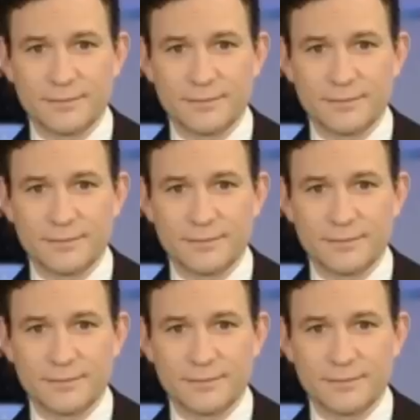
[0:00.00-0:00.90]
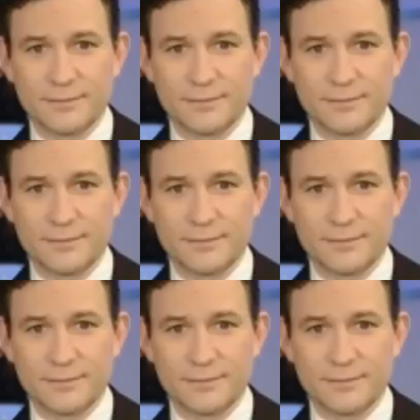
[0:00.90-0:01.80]

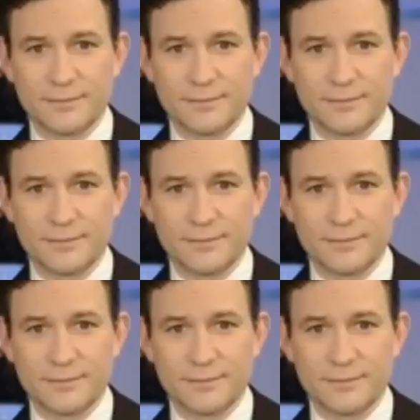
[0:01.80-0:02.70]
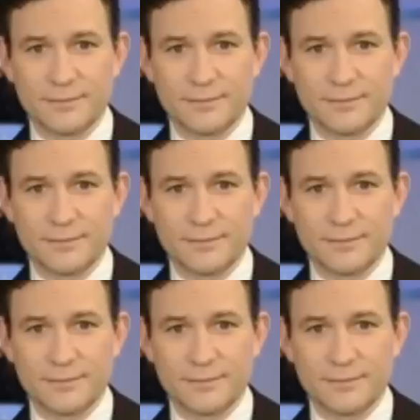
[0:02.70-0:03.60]

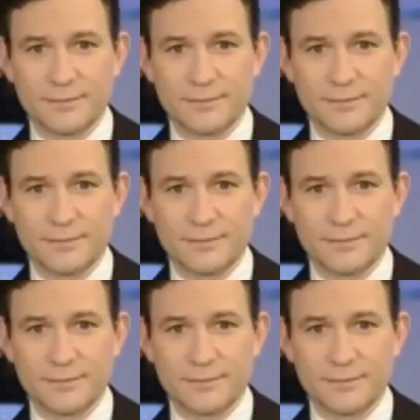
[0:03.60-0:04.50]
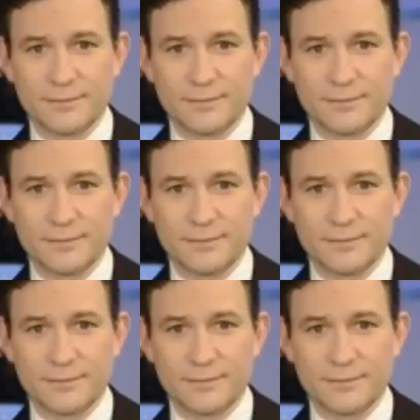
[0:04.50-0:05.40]

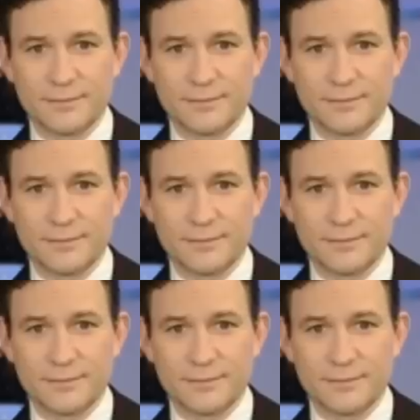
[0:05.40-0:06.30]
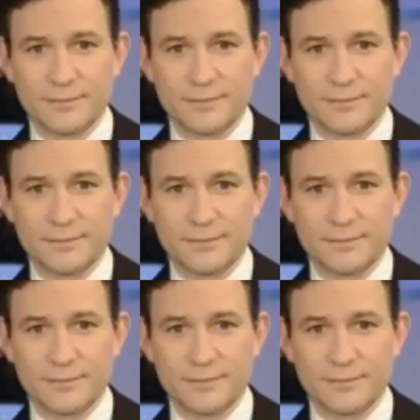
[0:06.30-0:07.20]

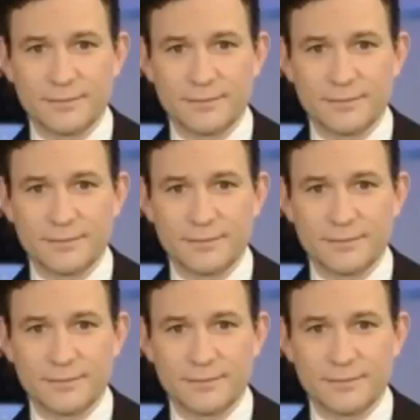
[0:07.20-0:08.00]
[no speech]